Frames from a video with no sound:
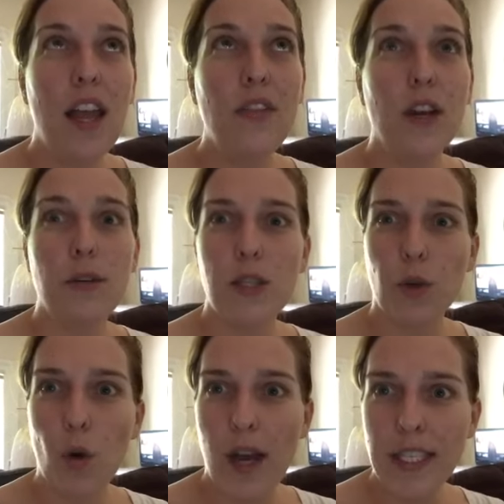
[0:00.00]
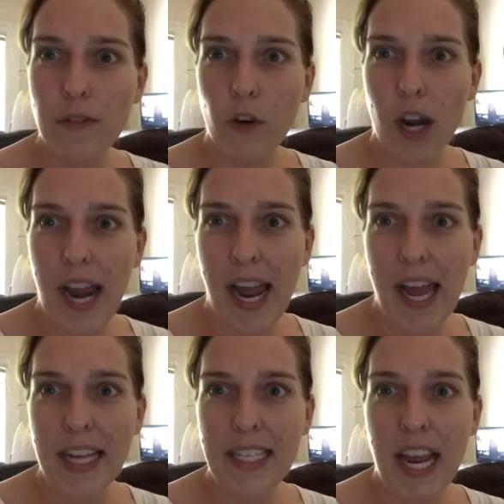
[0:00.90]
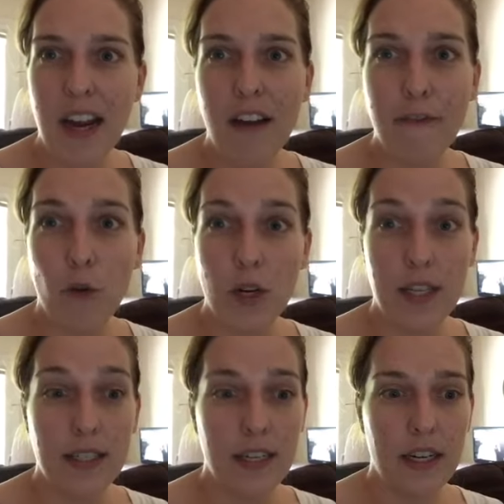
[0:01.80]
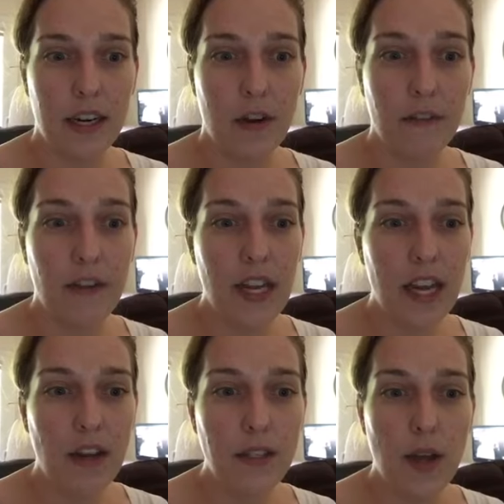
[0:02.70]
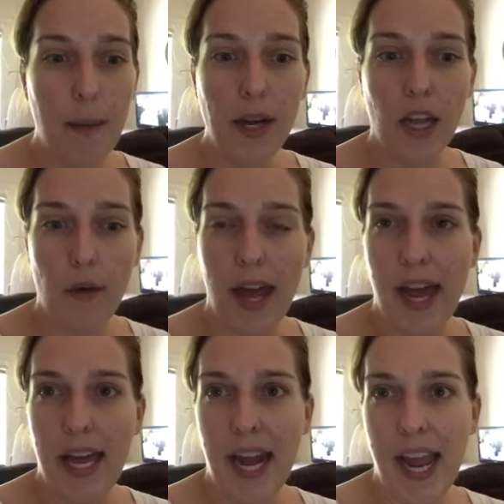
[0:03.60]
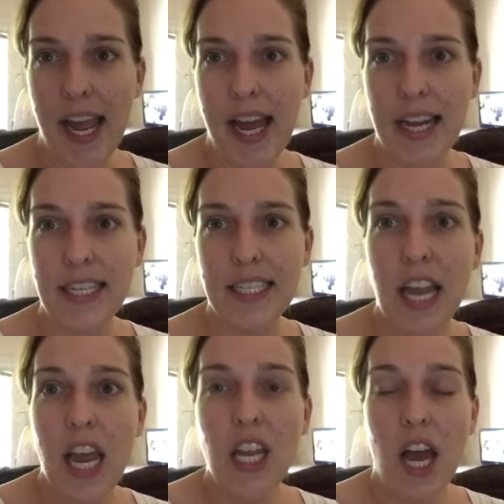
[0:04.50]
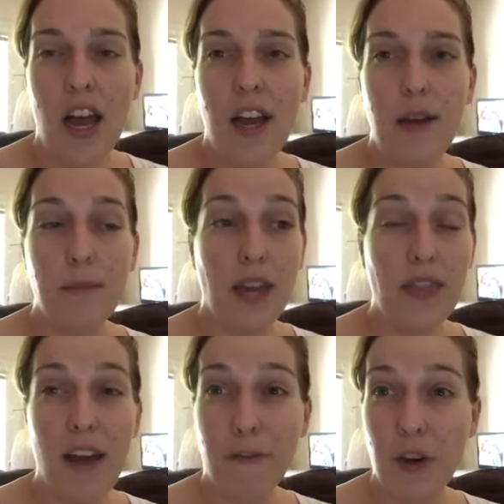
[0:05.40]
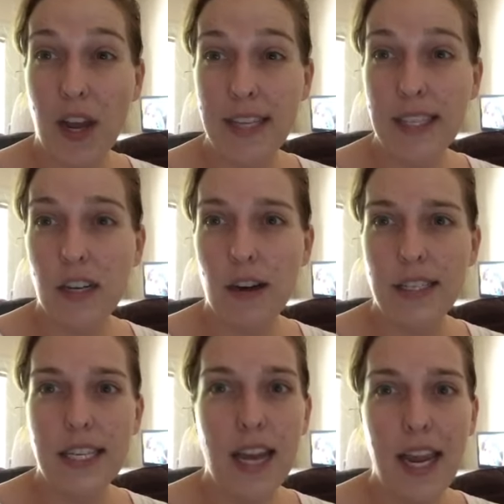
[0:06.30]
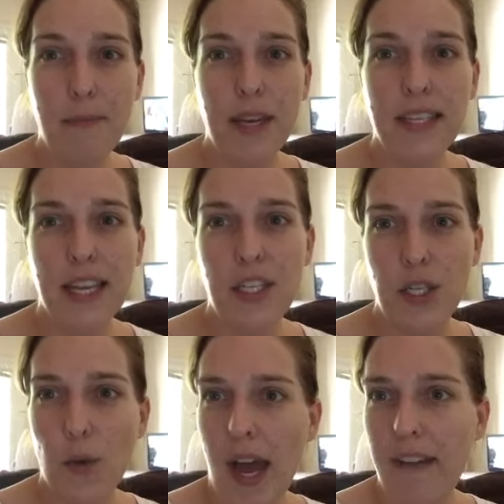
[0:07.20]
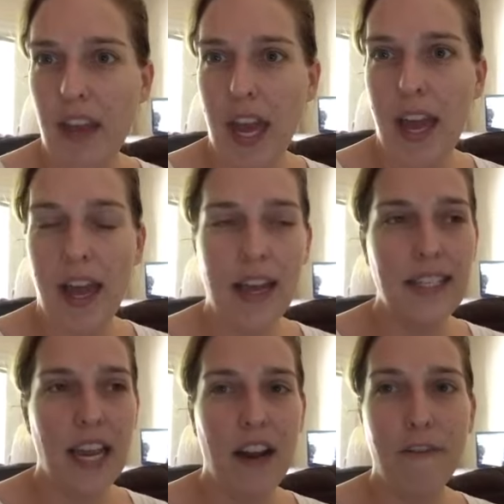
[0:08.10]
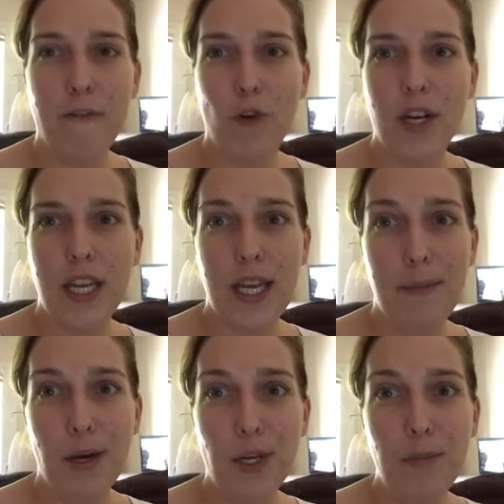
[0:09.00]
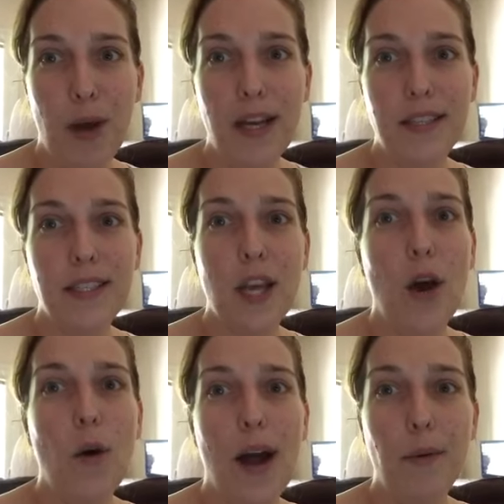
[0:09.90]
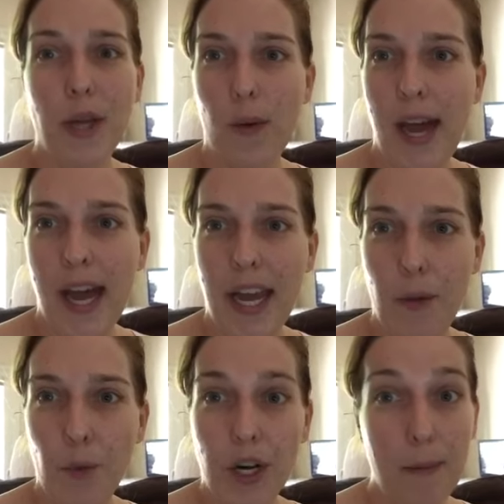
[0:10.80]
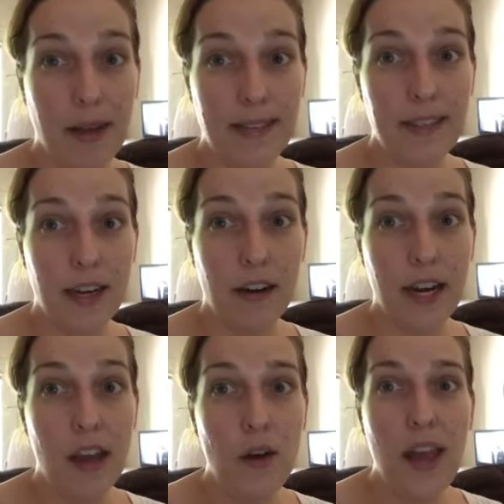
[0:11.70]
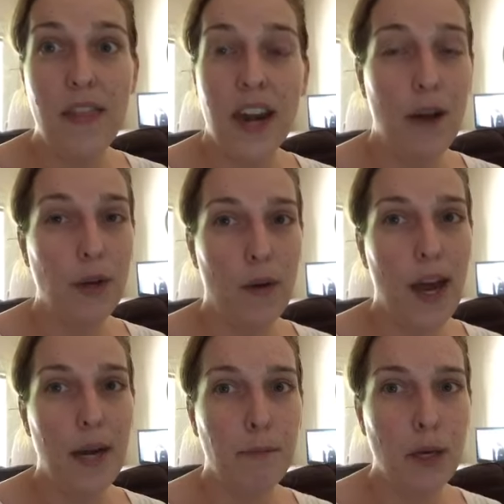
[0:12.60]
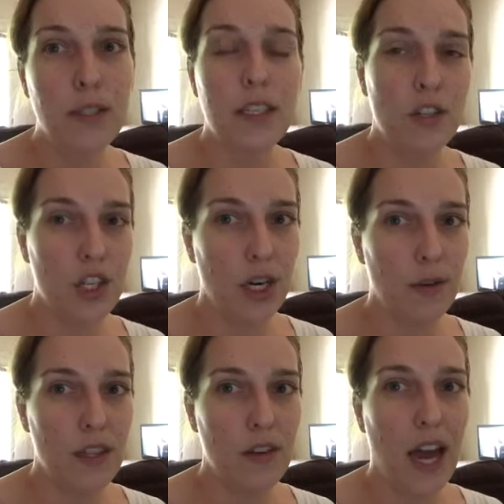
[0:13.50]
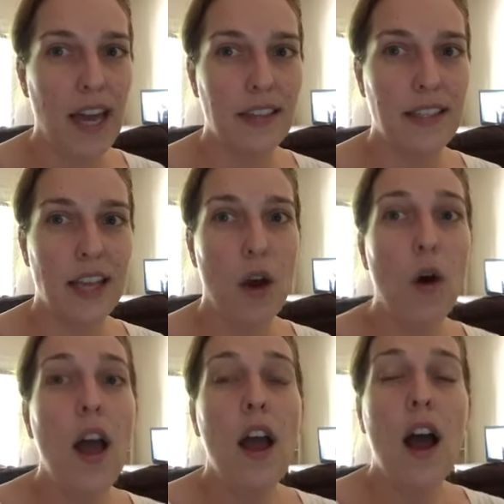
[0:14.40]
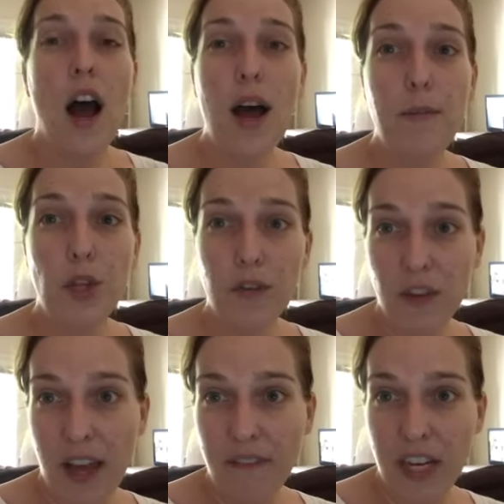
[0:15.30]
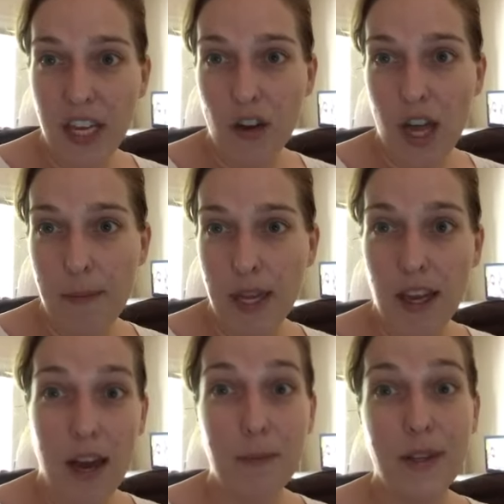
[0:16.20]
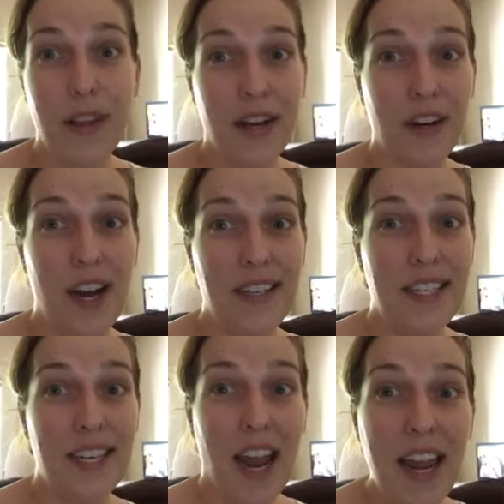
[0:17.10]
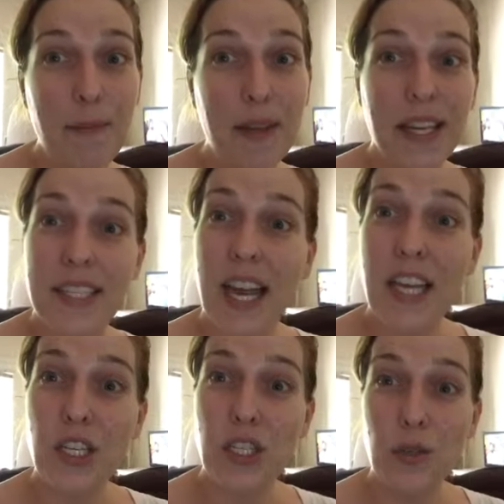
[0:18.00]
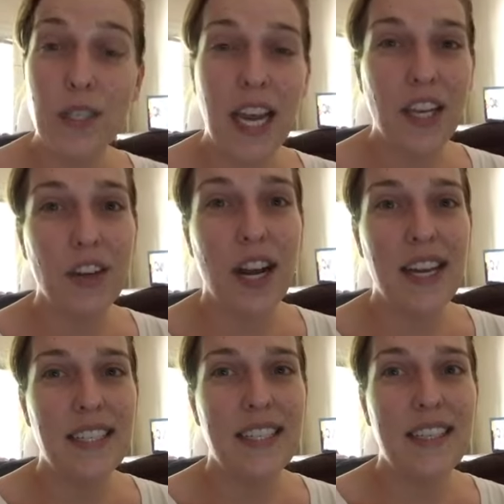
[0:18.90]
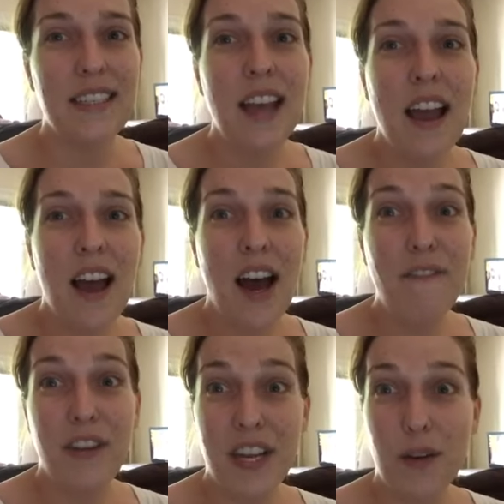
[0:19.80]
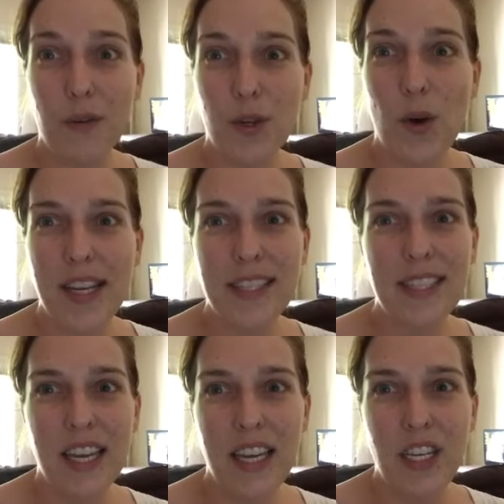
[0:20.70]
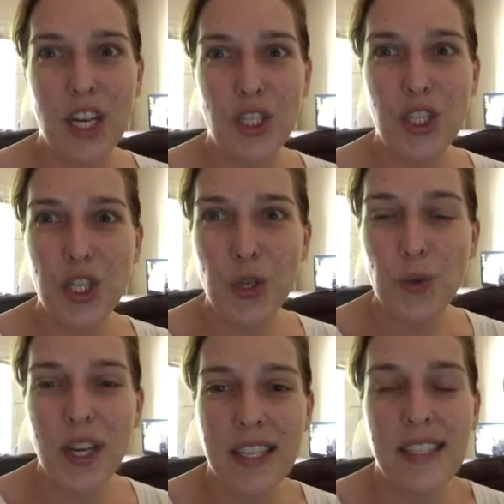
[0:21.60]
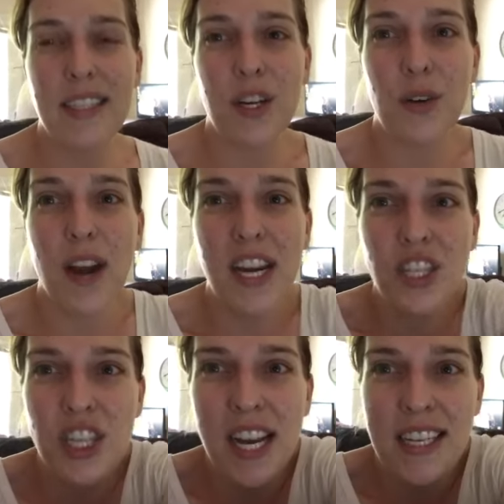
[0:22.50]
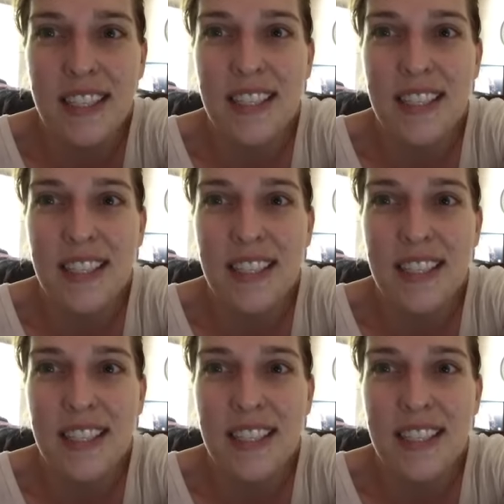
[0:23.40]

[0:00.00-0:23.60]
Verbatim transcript: there was a request for a 10 off 40 scenario video so I'm gonna go ahead and um, get that for you guys later on tonight because I do have a 10 off 40 email coupon so I will go ahead and work up my scenario and then I will go ahead and post and share with you guys so um, look for that video coming um, later on tonight because I do take your guys's uh, video requests into consideration